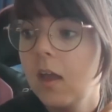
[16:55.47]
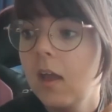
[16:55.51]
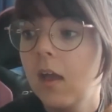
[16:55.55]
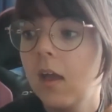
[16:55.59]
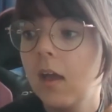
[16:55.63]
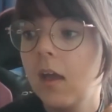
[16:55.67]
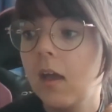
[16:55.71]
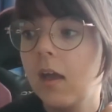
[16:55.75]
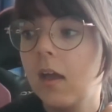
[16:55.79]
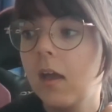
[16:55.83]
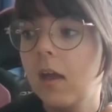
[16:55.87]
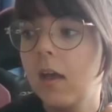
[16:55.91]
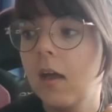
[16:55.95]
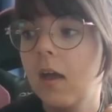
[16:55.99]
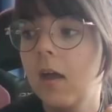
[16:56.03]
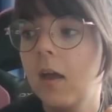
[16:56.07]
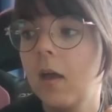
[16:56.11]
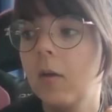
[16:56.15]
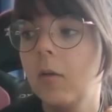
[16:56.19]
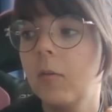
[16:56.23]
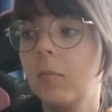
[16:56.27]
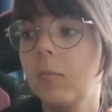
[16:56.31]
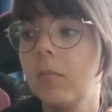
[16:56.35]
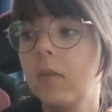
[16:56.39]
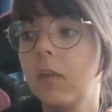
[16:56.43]

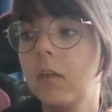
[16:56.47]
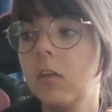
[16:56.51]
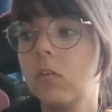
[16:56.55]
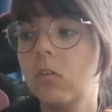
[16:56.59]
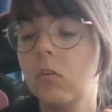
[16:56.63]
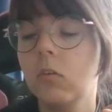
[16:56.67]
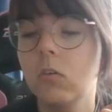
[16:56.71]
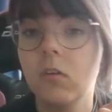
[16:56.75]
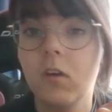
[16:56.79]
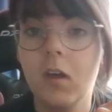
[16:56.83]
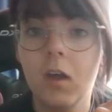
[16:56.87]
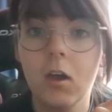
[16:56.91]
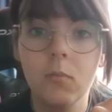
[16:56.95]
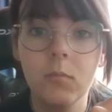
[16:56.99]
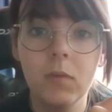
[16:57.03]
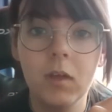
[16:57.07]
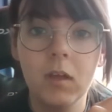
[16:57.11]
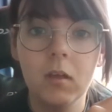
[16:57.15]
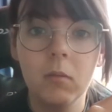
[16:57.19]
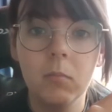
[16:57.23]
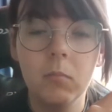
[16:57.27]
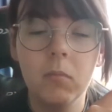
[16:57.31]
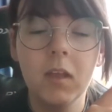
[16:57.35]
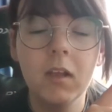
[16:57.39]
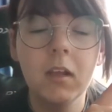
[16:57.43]
So
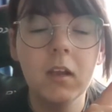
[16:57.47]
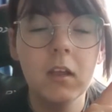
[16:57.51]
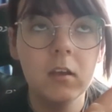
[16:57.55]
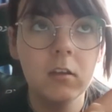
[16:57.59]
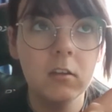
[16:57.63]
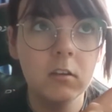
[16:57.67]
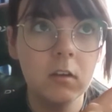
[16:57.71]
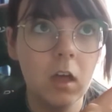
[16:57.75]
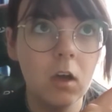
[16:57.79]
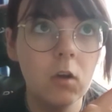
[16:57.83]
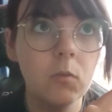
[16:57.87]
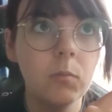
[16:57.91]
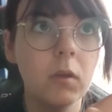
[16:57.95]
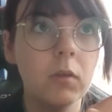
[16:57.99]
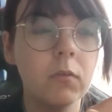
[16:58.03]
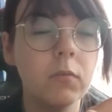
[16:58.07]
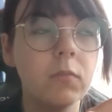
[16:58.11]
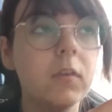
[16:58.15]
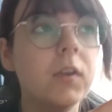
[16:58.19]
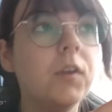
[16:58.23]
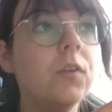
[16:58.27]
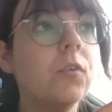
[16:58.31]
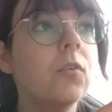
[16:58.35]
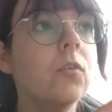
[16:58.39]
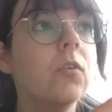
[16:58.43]
Rauma, mainly Rauma
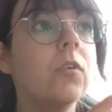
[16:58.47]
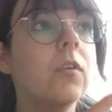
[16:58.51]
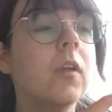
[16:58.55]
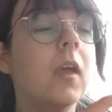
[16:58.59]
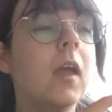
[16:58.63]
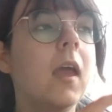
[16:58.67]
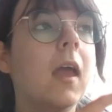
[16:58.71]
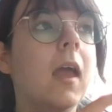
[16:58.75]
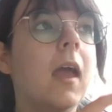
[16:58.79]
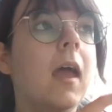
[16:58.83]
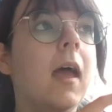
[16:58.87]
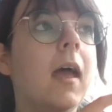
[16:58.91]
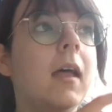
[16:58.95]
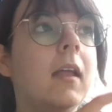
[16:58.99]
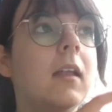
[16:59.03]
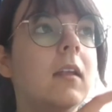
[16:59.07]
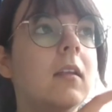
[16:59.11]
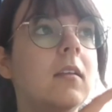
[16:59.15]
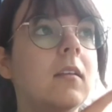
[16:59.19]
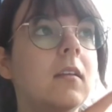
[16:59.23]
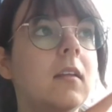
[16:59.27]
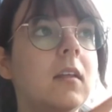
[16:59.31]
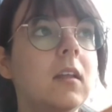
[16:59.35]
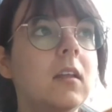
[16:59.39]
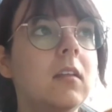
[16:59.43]
Vinyl
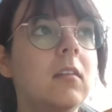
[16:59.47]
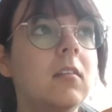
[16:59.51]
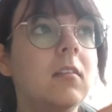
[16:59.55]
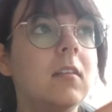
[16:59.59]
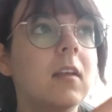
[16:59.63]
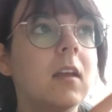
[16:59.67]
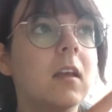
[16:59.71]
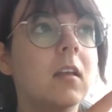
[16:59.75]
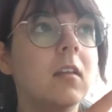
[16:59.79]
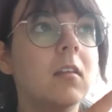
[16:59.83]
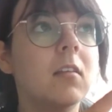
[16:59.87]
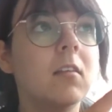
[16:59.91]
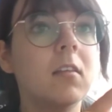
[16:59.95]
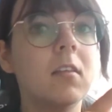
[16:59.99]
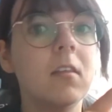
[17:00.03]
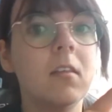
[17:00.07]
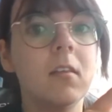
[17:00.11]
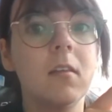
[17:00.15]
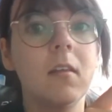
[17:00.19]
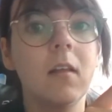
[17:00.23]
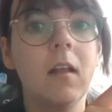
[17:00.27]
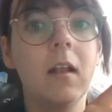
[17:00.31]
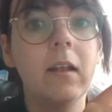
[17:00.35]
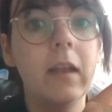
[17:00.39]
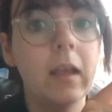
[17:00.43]
and
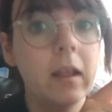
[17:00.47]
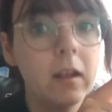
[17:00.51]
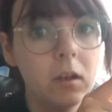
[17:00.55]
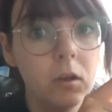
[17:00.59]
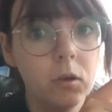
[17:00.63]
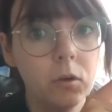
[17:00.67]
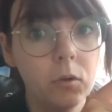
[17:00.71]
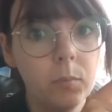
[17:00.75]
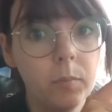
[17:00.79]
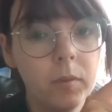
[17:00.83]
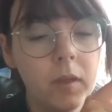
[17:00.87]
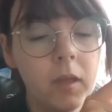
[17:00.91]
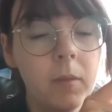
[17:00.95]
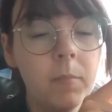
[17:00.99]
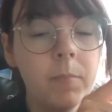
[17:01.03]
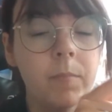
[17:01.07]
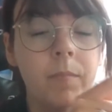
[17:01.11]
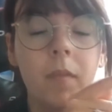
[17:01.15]
Istex Let Lopi.